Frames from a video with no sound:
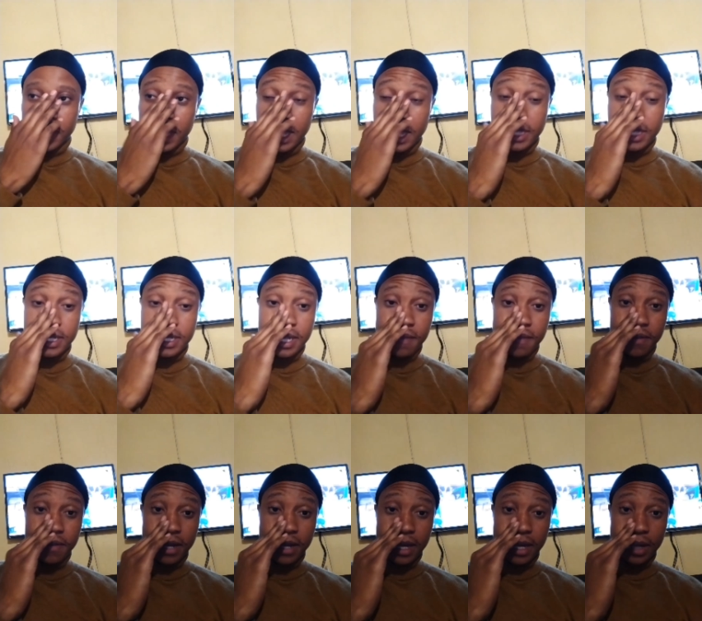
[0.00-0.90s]
it's
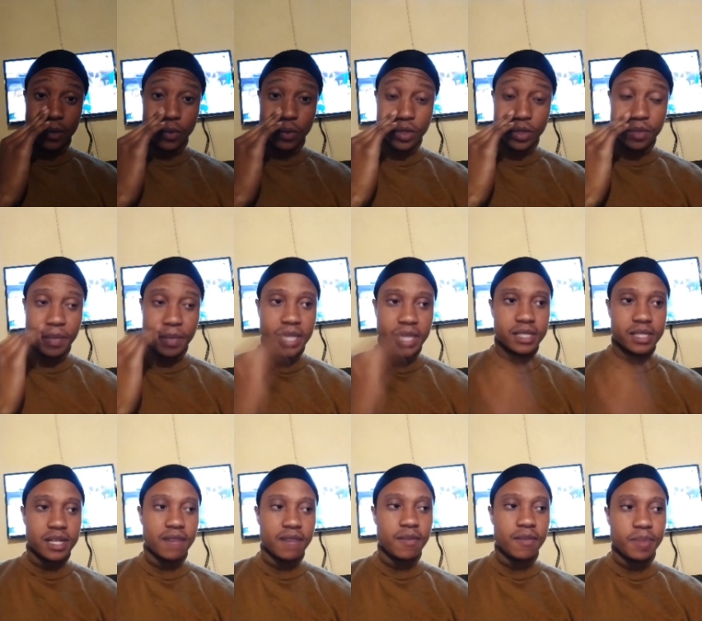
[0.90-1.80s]
never, with me,
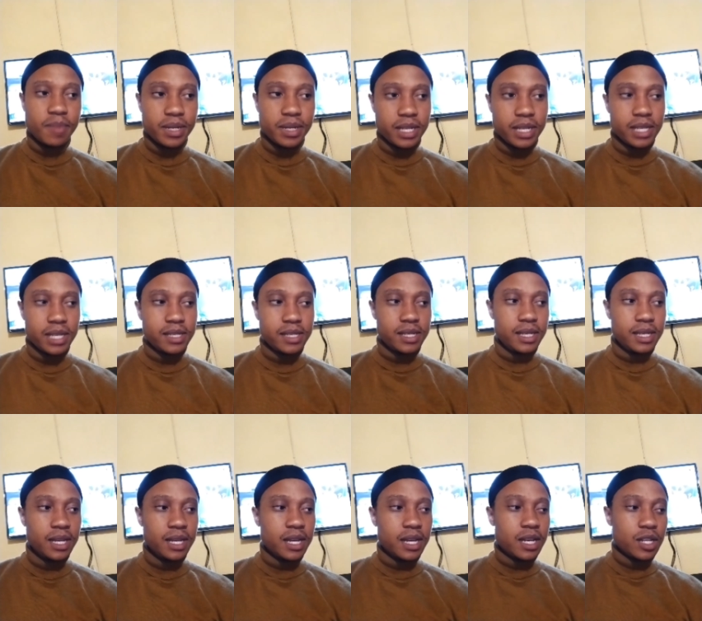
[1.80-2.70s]
it's never been
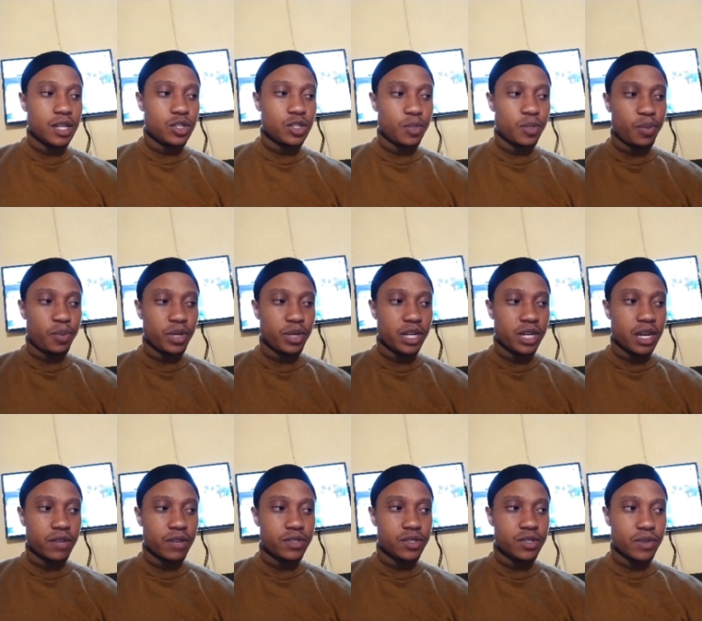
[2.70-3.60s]
easy to put it
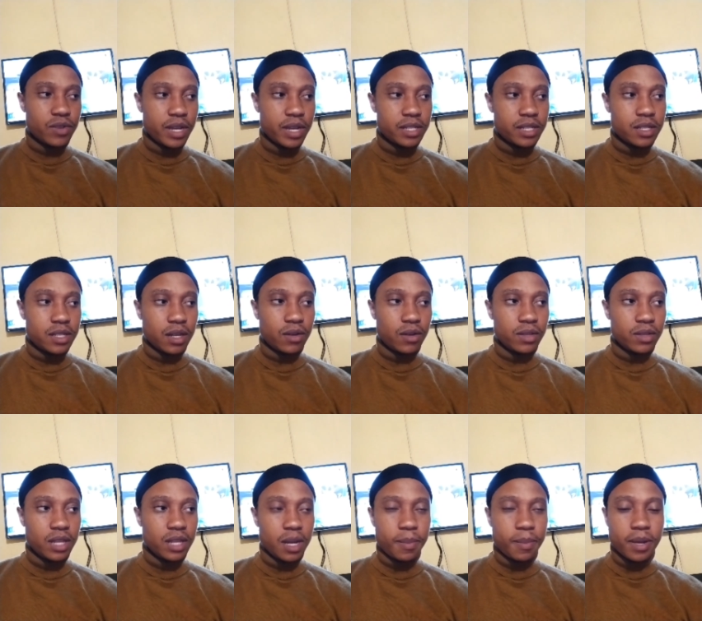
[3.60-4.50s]
out straight. The
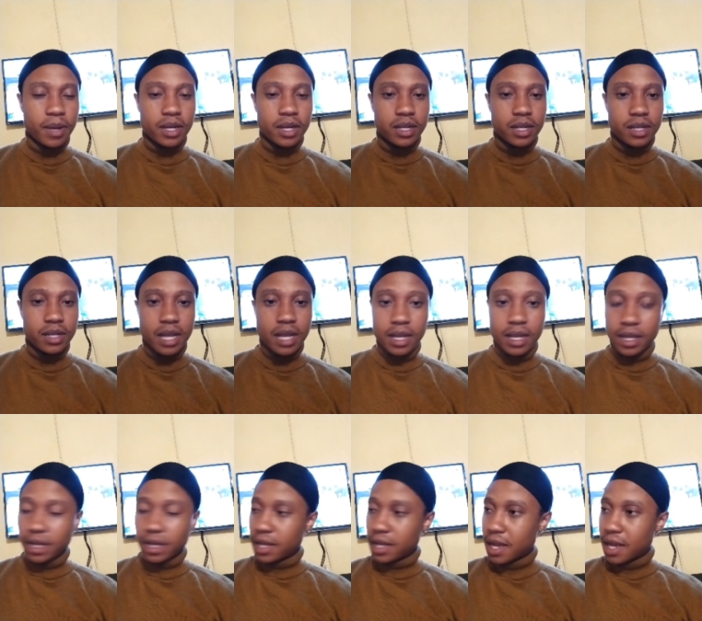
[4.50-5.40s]
good thing about it,
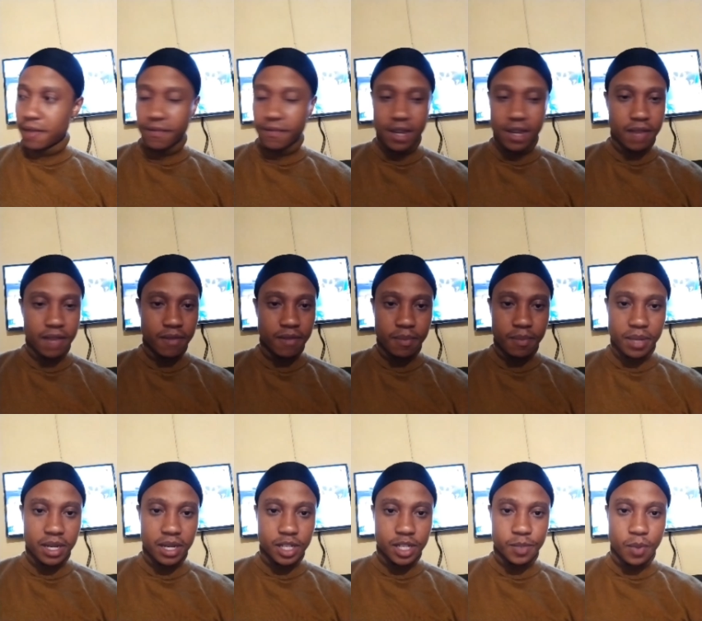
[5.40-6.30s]
that I've never
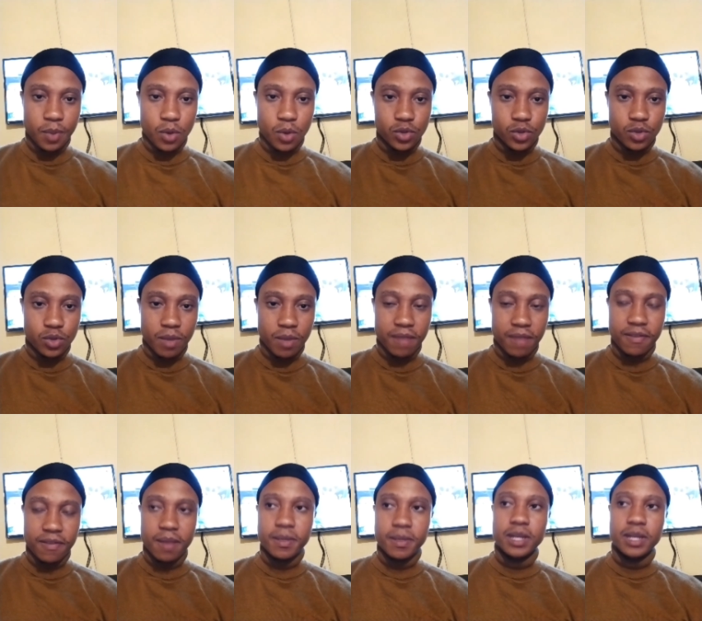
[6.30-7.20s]
been exposed to my
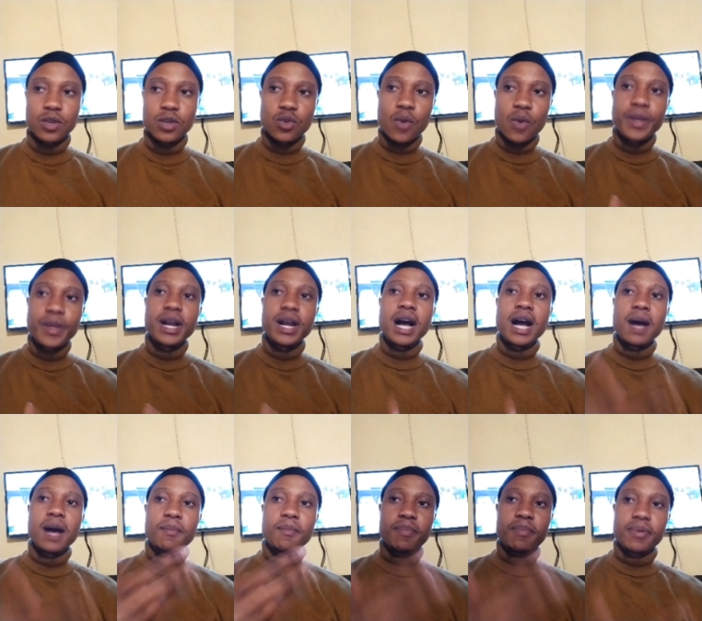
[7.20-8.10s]
family. Growing
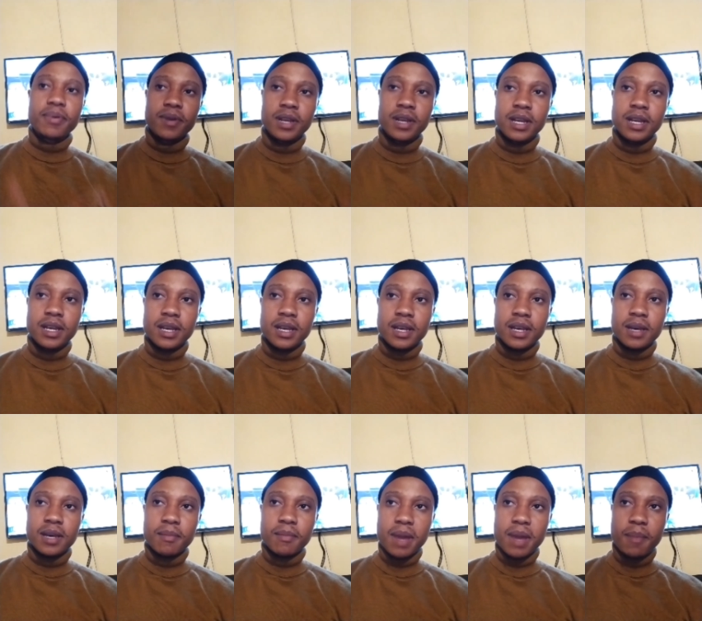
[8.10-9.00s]
up,
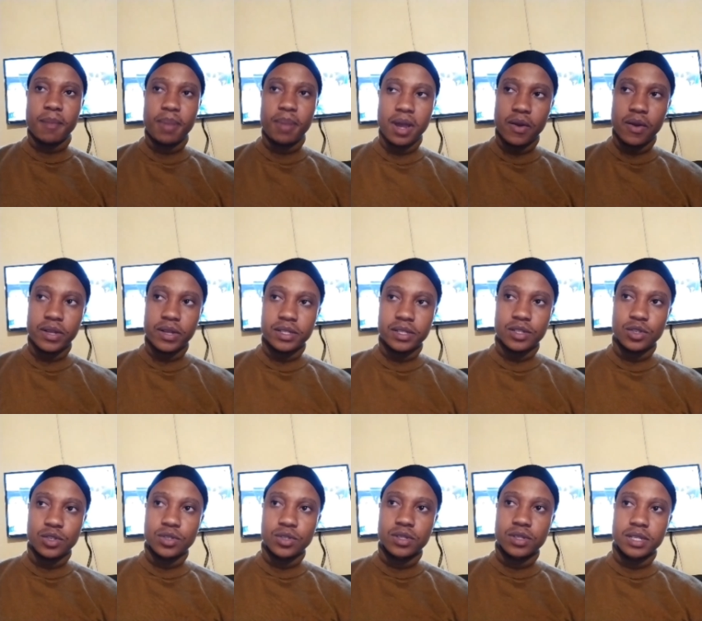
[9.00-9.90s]
my parents
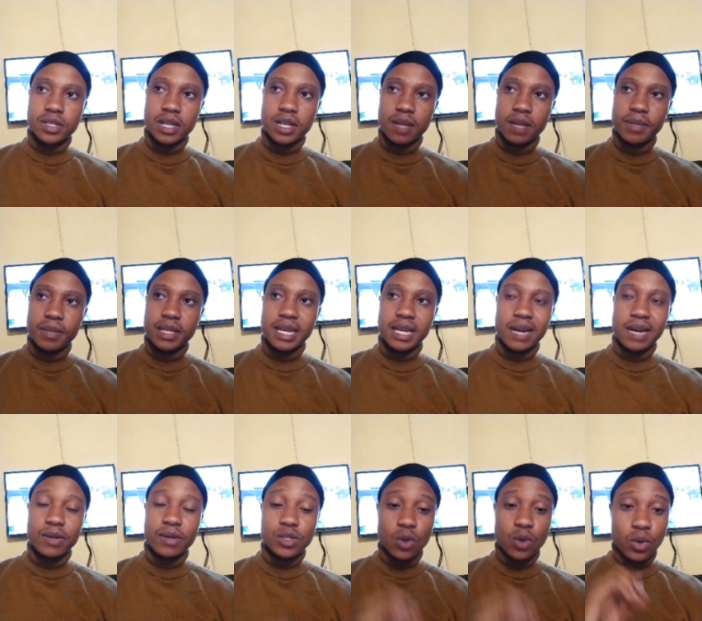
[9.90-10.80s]
used to tell me that
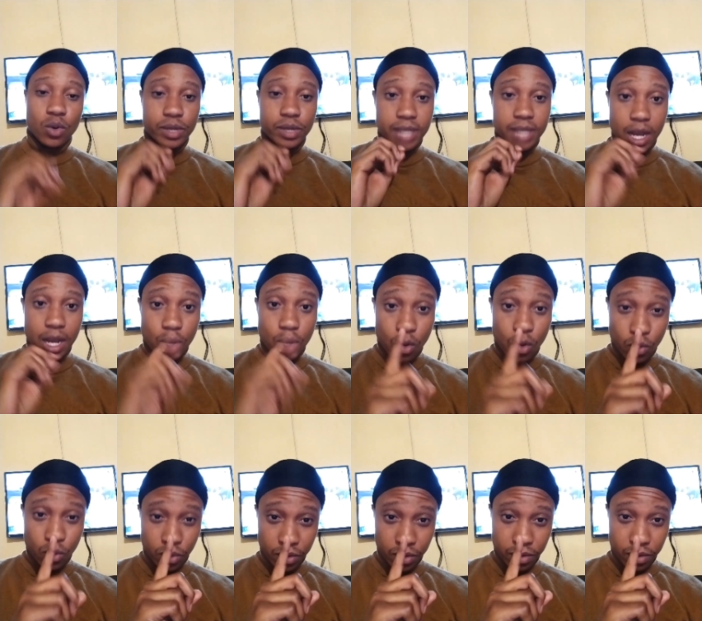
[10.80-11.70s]
I was always
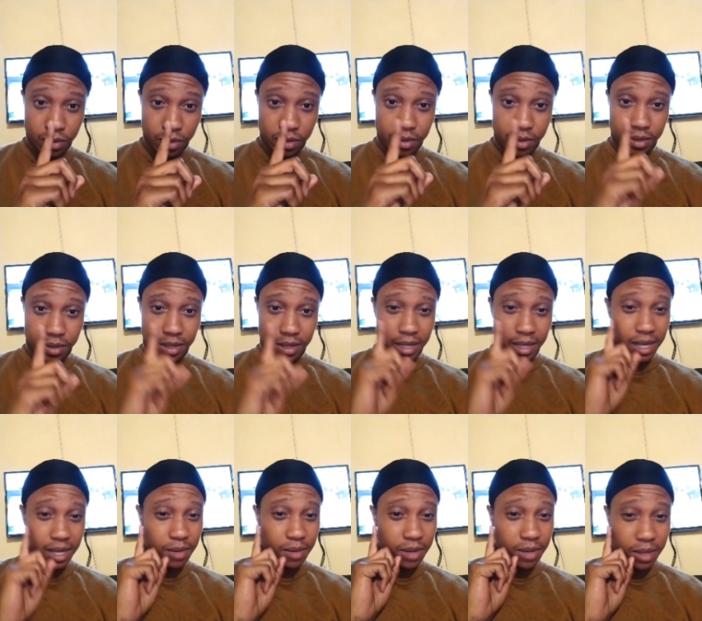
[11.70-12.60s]
alone
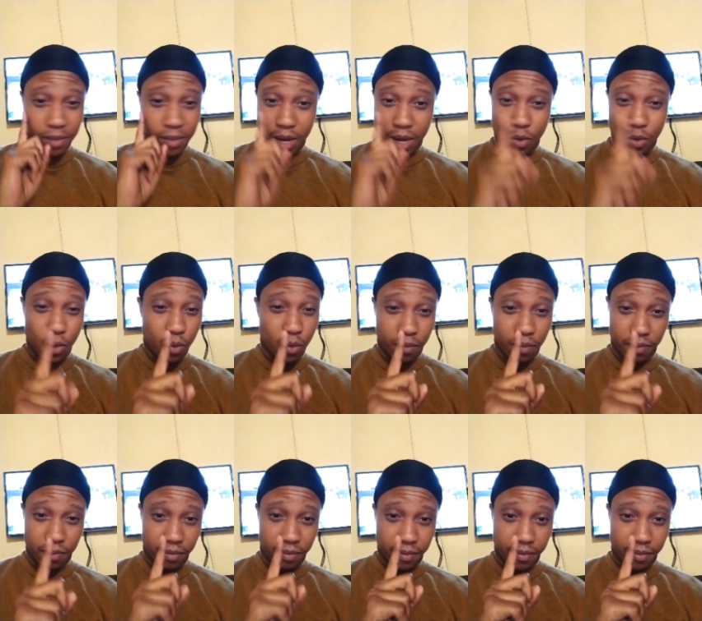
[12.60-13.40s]
in my room.